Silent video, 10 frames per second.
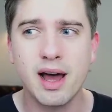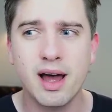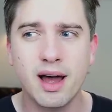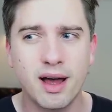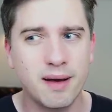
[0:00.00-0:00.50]

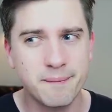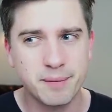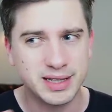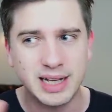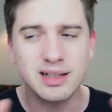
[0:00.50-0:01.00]

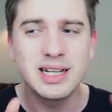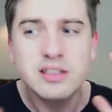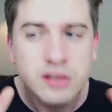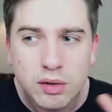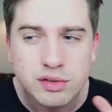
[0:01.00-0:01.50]
but at
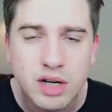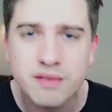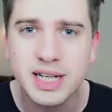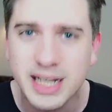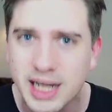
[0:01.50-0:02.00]
least those
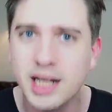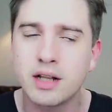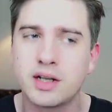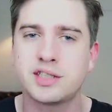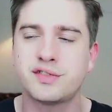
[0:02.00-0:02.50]
are the
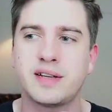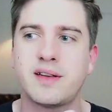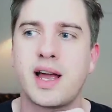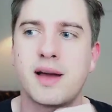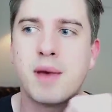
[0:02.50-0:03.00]
killers that
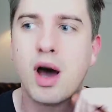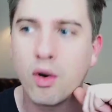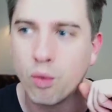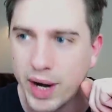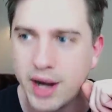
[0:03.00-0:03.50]
I am
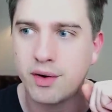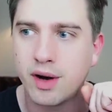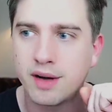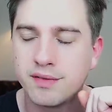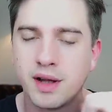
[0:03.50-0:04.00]
aware
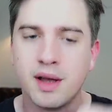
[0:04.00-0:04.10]
of.